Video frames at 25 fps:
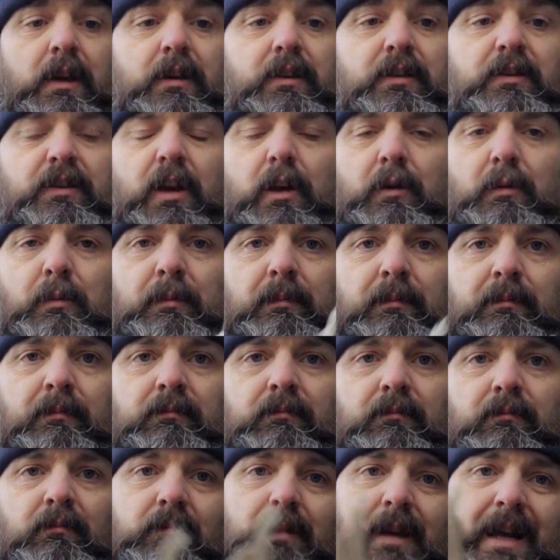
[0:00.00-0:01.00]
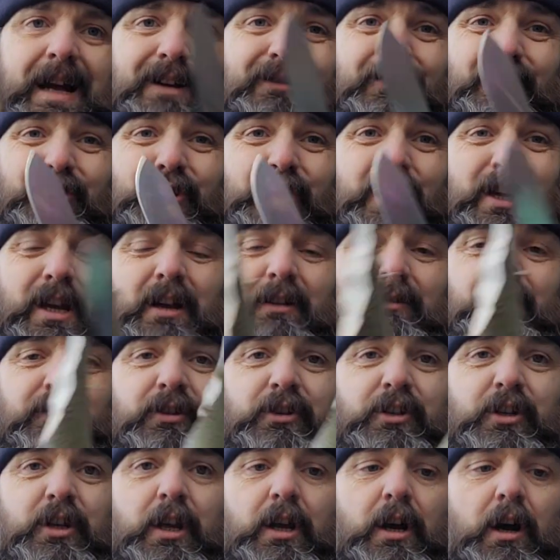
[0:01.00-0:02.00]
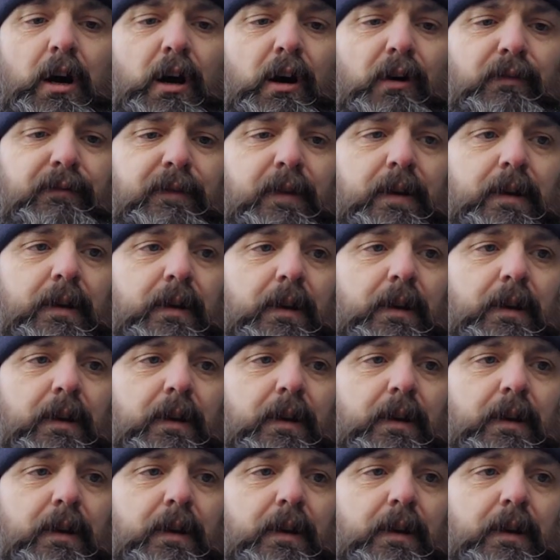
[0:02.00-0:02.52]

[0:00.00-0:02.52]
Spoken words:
So how does she carve?